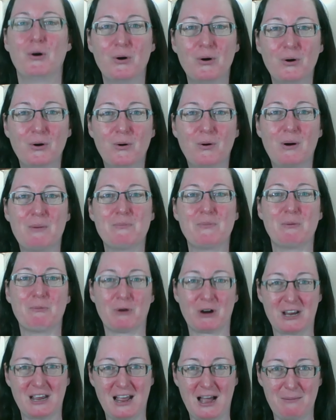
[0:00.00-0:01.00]
I'm
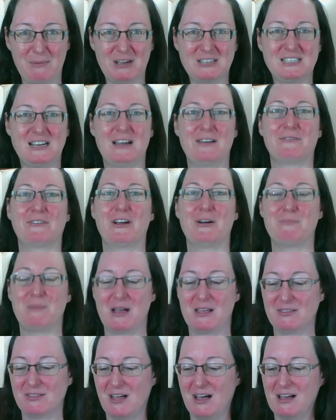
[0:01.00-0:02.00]
working out my diaphragm,
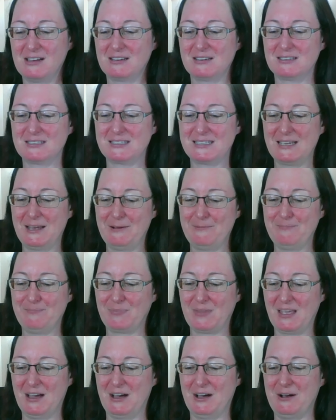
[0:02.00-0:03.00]
my lungs.
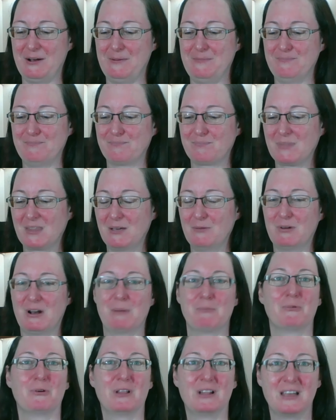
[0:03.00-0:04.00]
When
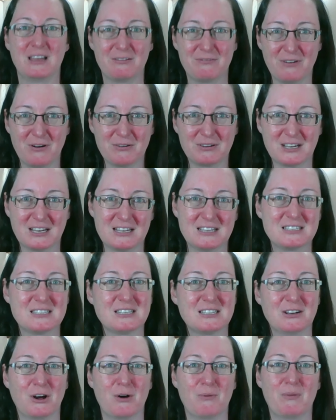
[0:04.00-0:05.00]
I'm really
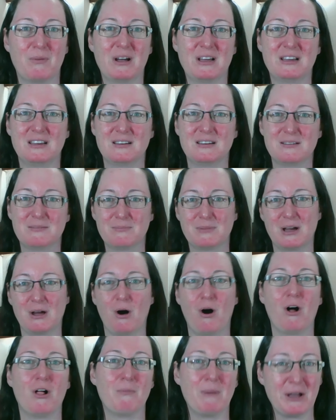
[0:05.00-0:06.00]
focused, you know,
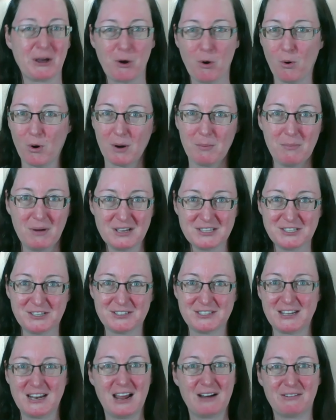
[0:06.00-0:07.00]
all my core
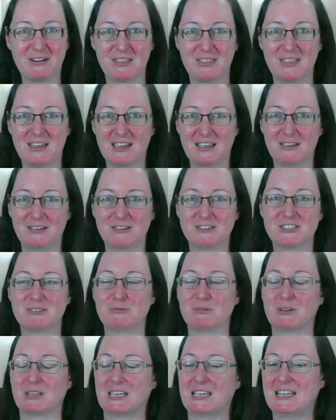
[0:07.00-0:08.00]
muscles and everything, you
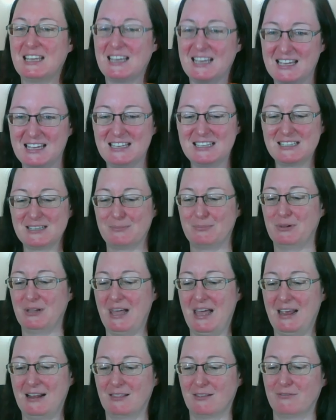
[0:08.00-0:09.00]
just really get into
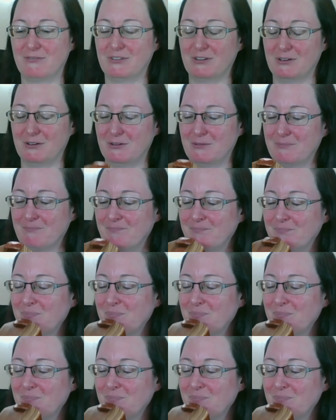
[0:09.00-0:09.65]
playing the flute.